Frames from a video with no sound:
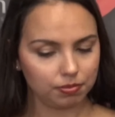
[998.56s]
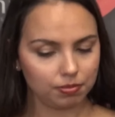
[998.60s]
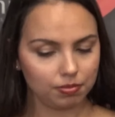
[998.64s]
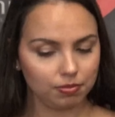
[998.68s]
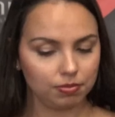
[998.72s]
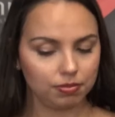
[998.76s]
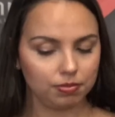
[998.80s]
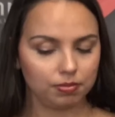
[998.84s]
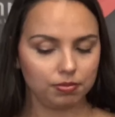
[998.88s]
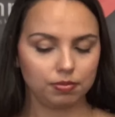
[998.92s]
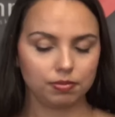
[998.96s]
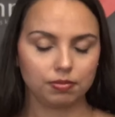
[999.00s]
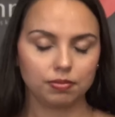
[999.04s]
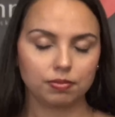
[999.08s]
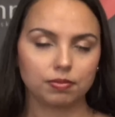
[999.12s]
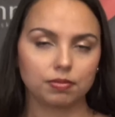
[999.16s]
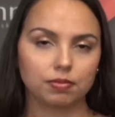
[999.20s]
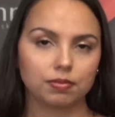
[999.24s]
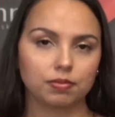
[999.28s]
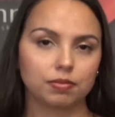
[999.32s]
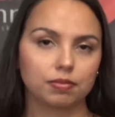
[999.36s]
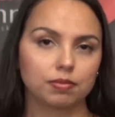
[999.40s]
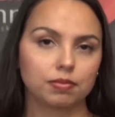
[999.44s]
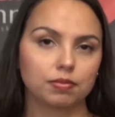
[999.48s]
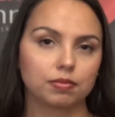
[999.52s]

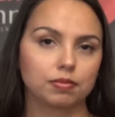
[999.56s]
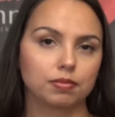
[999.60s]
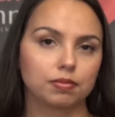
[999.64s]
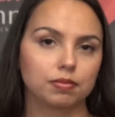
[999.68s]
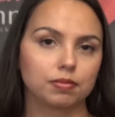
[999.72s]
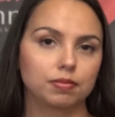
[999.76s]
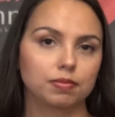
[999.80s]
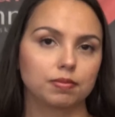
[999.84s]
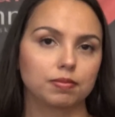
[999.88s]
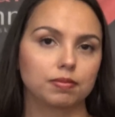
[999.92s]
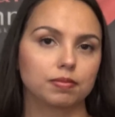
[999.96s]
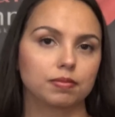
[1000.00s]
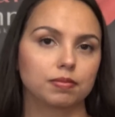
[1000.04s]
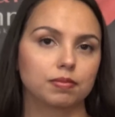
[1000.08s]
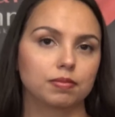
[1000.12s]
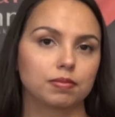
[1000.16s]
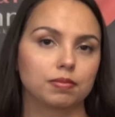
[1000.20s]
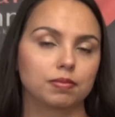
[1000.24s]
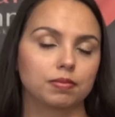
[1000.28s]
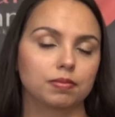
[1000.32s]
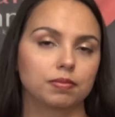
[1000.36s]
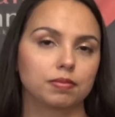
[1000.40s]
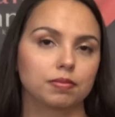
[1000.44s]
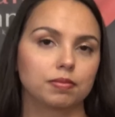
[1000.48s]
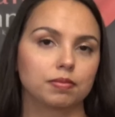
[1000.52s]

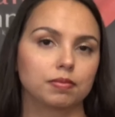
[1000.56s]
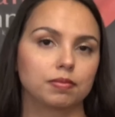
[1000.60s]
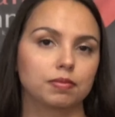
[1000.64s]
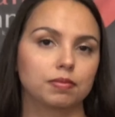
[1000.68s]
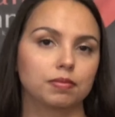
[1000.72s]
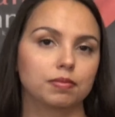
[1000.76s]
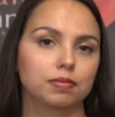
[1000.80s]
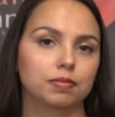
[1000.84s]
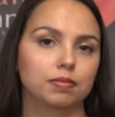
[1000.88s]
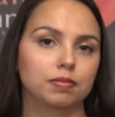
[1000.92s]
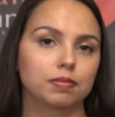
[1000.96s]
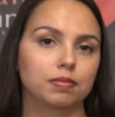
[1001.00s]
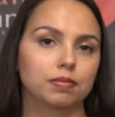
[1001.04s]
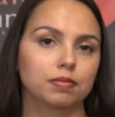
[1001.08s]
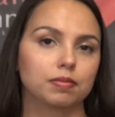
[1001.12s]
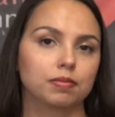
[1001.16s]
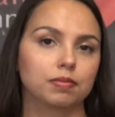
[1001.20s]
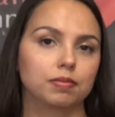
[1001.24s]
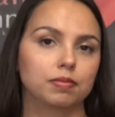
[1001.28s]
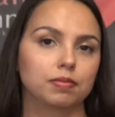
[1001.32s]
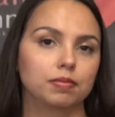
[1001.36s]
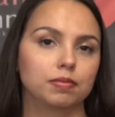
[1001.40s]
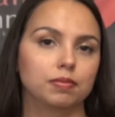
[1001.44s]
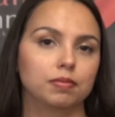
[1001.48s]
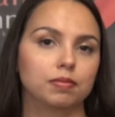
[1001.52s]

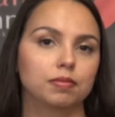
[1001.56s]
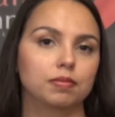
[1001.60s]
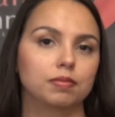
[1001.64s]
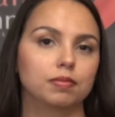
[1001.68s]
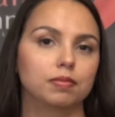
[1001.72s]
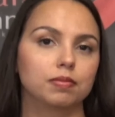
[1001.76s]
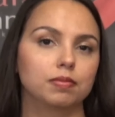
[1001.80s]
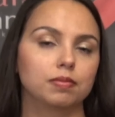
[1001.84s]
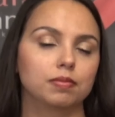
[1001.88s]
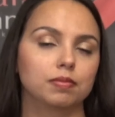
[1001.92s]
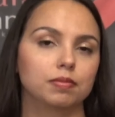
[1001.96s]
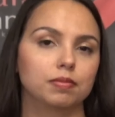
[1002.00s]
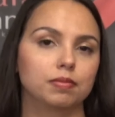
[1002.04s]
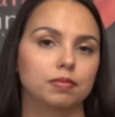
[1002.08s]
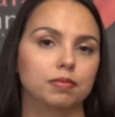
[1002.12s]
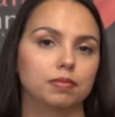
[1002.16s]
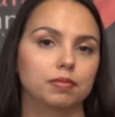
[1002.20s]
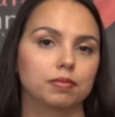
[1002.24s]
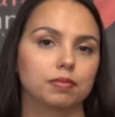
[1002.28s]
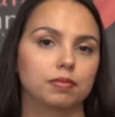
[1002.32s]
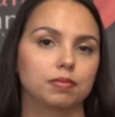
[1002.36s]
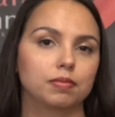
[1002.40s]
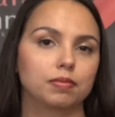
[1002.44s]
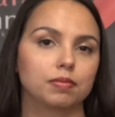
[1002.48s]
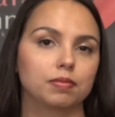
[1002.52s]

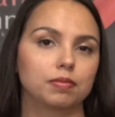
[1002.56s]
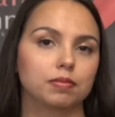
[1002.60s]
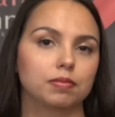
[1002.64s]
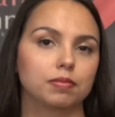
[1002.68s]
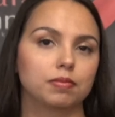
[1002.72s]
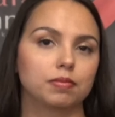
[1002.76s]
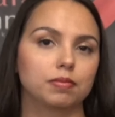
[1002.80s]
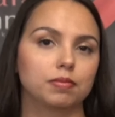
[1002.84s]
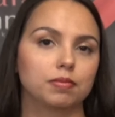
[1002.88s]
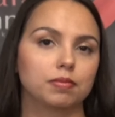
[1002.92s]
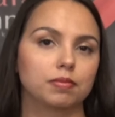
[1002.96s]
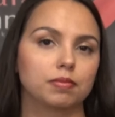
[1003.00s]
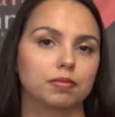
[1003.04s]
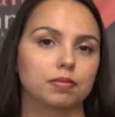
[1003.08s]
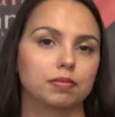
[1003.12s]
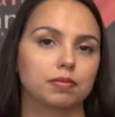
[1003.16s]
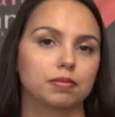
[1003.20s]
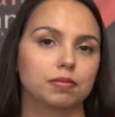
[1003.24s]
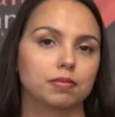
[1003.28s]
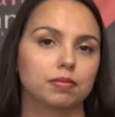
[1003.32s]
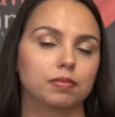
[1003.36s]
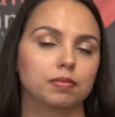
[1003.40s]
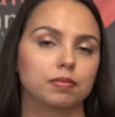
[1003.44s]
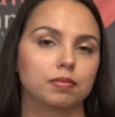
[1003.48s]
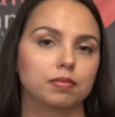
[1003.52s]

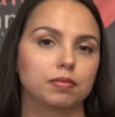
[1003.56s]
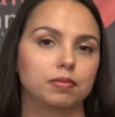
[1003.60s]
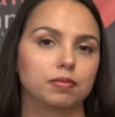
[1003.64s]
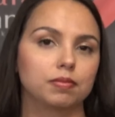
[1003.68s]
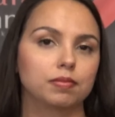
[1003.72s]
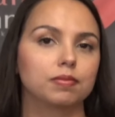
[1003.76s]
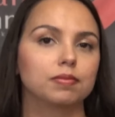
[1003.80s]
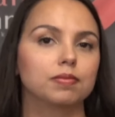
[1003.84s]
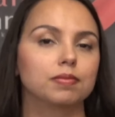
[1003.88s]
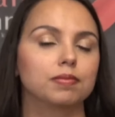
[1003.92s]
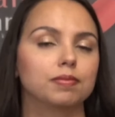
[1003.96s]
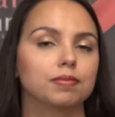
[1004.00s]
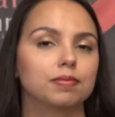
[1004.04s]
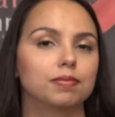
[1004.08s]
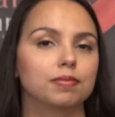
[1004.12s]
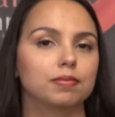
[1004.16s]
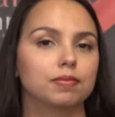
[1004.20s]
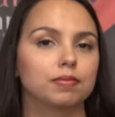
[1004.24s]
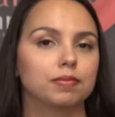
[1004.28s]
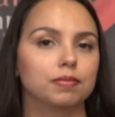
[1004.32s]
The person shown says nothing.